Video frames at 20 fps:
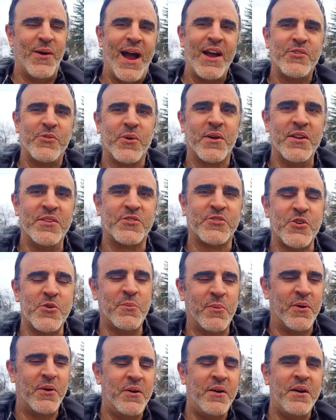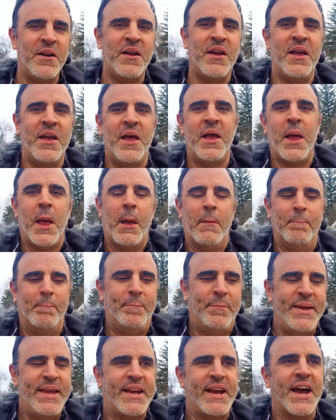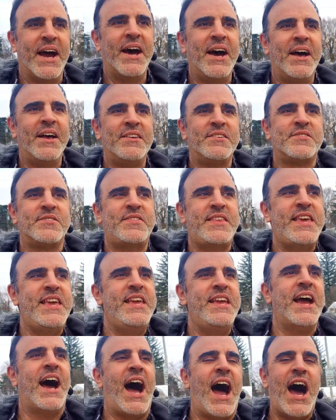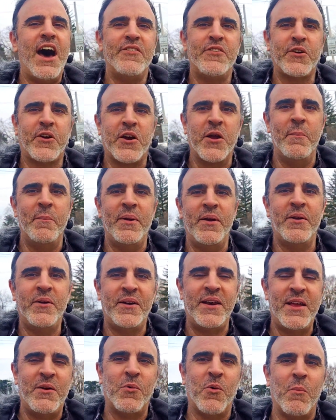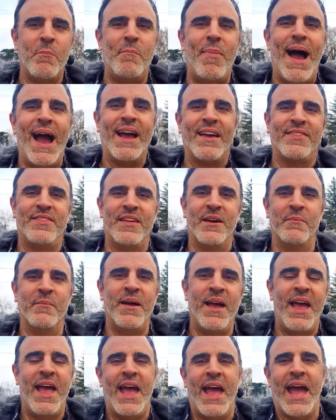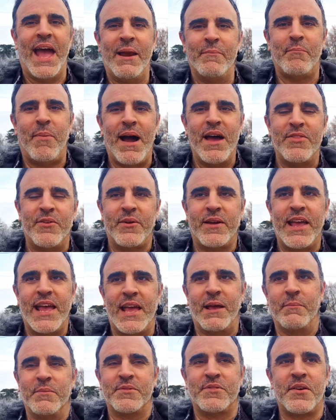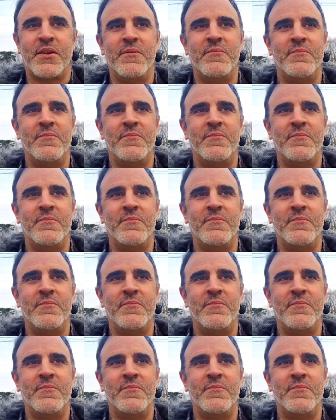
actual consumer because the other community will back them and buy their games.